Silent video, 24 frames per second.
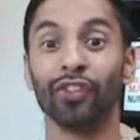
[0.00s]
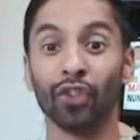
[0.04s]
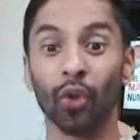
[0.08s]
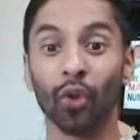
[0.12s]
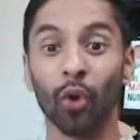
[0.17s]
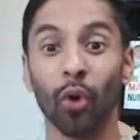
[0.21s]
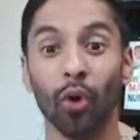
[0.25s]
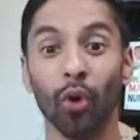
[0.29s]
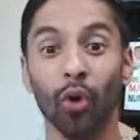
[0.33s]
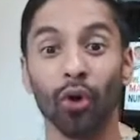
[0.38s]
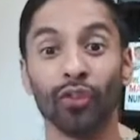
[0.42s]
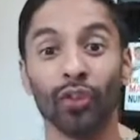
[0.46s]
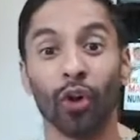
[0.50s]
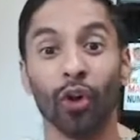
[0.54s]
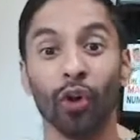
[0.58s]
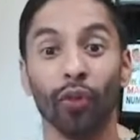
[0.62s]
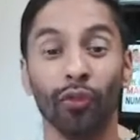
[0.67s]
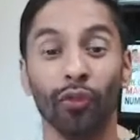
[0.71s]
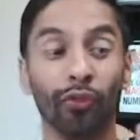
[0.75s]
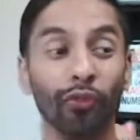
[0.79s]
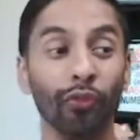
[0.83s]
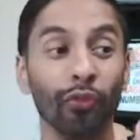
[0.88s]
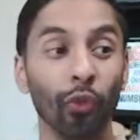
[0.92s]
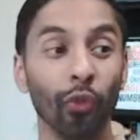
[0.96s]
scores
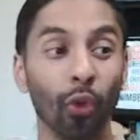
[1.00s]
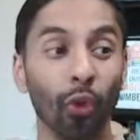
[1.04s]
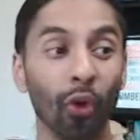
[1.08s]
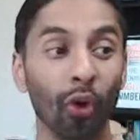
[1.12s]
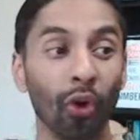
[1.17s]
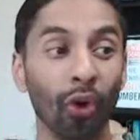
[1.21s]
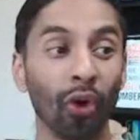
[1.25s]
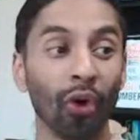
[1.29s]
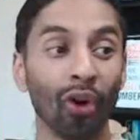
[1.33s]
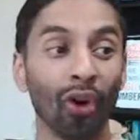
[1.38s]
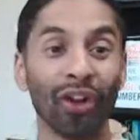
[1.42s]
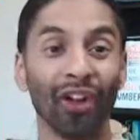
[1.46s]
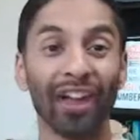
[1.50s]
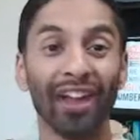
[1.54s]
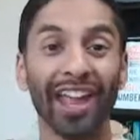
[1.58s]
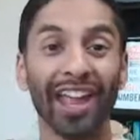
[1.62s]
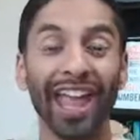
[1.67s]
of 4,